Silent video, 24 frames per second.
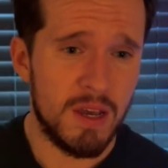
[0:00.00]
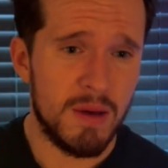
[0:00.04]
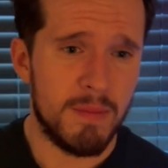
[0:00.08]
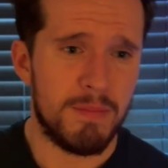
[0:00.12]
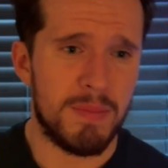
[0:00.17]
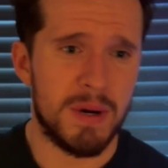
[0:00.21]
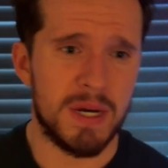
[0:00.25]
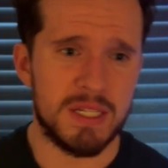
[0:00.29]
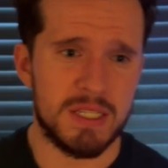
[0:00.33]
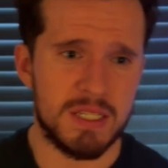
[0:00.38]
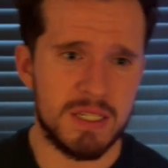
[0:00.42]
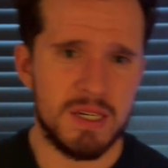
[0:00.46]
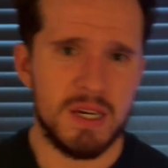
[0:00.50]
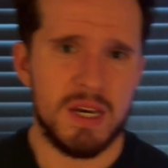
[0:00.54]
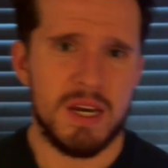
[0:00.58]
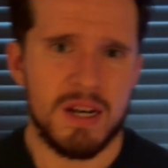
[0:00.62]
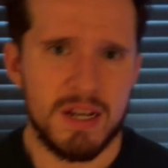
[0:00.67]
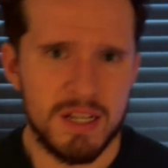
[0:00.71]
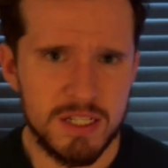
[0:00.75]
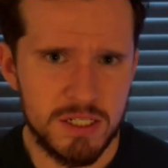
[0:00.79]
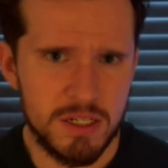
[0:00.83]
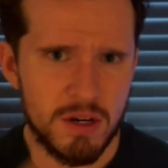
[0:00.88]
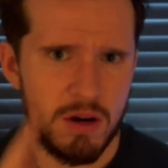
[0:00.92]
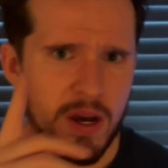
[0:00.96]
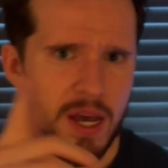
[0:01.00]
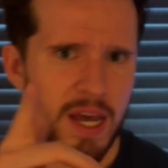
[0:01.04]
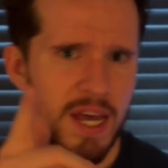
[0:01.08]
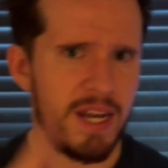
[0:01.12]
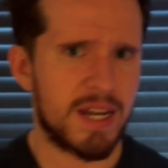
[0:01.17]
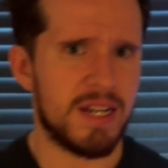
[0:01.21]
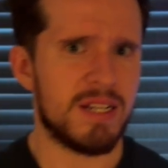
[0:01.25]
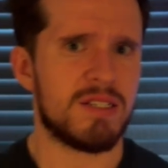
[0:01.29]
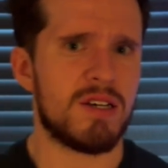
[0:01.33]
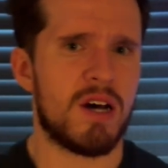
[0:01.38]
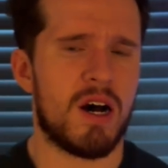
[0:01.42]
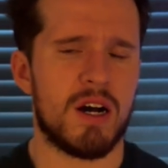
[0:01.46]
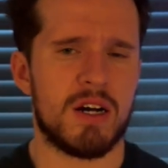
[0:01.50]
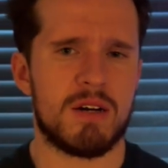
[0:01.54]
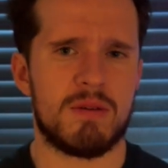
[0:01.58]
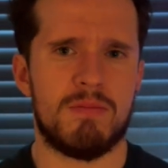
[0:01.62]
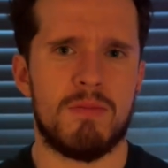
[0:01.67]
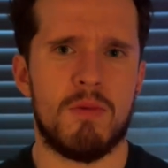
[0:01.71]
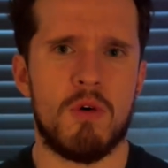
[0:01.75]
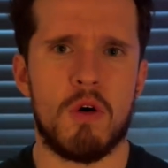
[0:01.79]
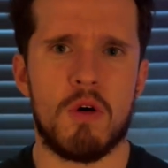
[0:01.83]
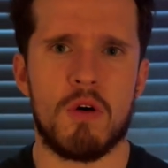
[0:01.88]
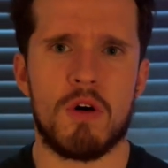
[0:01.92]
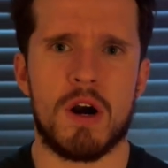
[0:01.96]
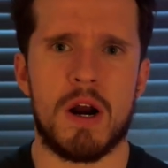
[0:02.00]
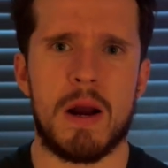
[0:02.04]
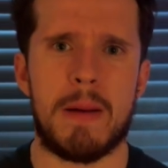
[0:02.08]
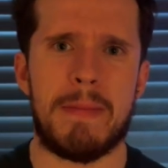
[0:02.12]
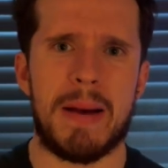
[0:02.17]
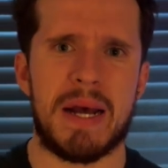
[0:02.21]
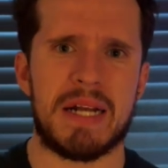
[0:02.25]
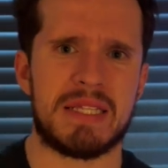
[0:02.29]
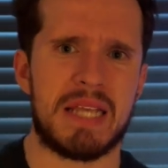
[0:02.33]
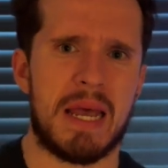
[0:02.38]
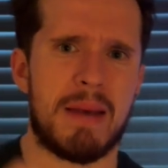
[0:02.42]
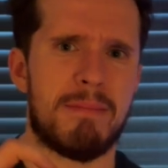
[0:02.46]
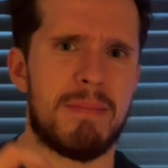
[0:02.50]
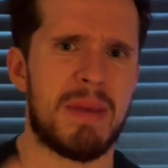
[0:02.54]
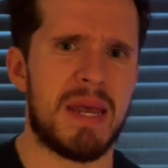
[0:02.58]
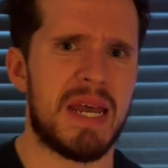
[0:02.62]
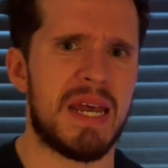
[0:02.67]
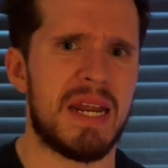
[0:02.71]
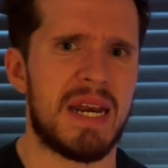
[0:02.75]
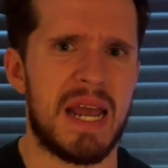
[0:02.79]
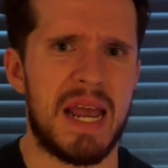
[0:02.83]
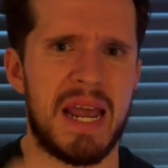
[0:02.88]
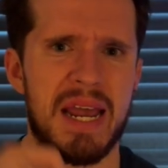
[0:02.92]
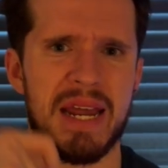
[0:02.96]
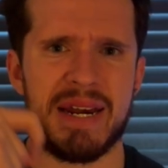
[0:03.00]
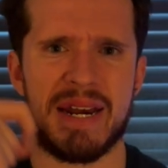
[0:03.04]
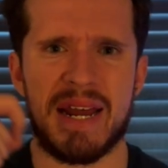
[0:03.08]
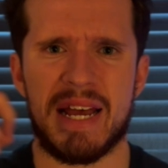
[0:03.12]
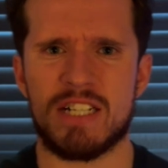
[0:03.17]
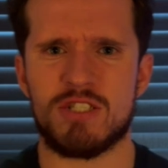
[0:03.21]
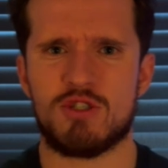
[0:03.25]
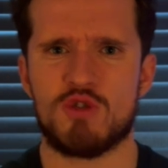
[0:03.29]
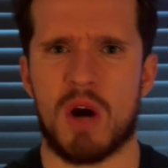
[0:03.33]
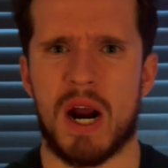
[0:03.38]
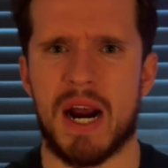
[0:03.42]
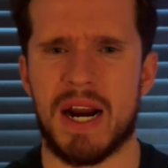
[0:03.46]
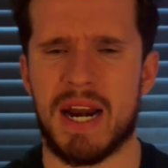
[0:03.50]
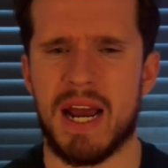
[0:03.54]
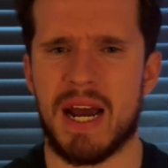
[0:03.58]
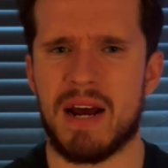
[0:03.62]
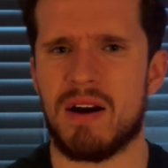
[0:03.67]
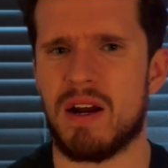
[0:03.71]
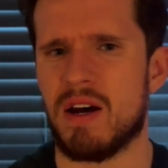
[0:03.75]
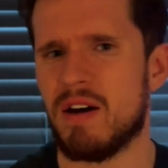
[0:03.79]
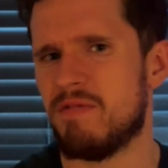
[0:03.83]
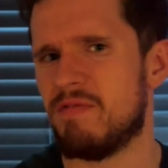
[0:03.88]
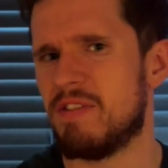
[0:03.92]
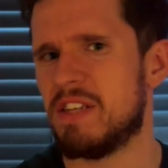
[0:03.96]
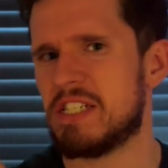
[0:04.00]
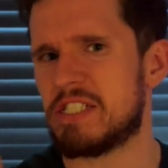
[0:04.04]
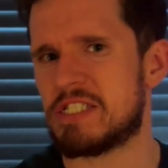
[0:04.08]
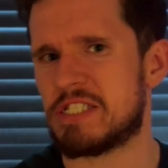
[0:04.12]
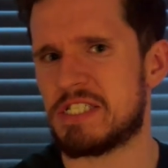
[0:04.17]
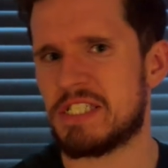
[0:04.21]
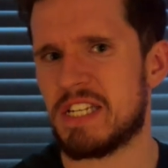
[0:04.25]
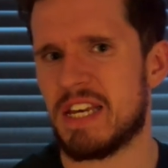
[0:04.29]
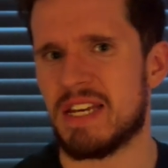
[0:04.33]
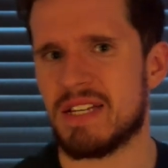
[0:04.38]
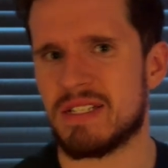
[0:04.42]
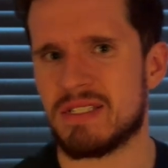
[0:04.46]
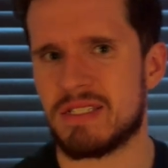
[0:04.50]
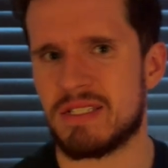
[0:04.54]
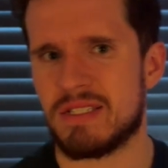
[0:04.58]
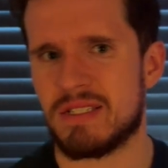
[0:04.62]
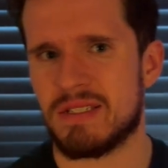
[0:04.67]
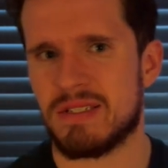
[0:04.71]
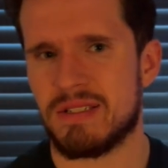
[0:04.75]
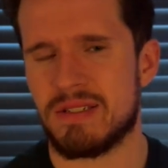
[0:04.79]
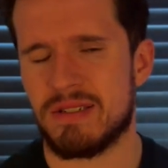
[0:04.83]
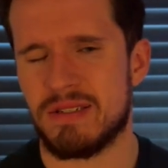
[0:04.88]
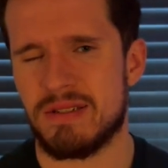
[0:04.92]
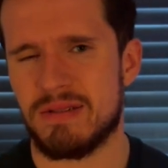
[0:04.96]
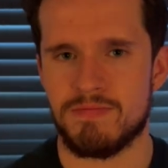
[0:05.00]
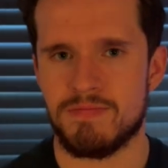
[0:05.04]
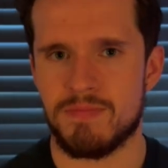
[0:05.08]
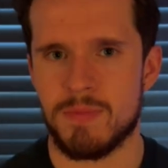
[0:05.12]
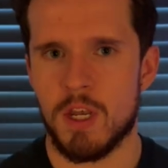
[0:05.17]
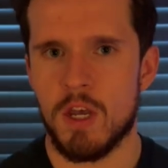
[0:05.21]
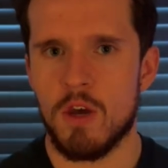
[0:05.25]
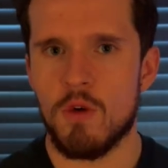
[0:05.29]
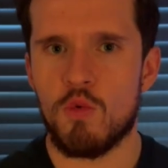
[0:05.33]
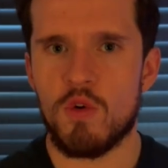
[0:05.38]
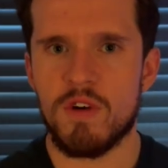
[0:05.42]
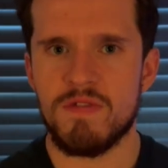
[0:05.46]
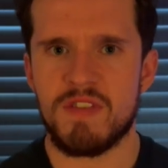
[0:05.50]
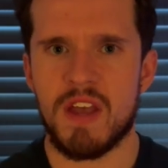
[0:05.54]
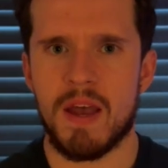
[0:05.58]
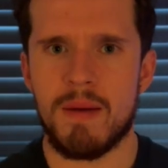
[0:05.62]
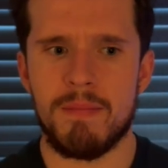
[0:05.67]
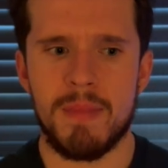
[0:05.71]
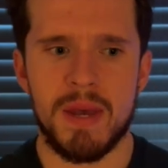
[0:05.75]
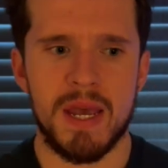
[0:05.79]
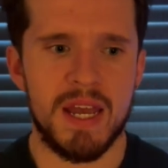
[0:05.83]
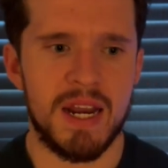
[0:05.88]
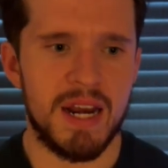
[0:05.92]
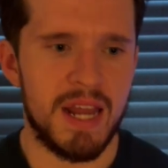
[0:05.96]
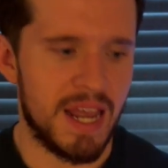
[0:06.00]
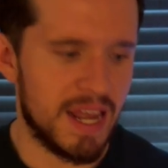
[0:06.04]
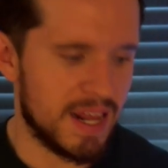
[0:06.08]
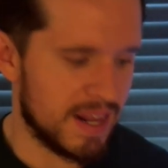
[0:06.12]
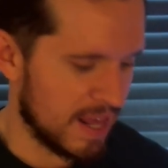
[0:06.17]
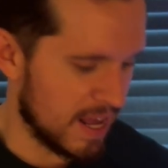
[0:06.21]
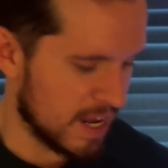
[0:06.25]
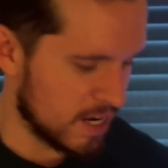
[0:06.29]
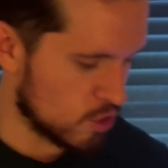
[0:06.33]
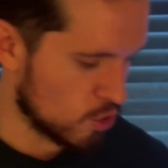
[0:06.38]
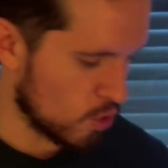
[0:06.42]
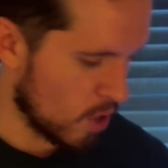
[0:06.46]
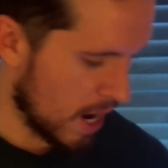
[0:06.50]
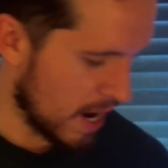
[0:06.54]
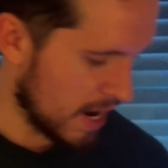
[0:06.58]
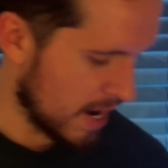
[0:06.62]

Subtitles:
But let's go ahead and talk more about that mid and that dry down of this scent. With that mid and that dry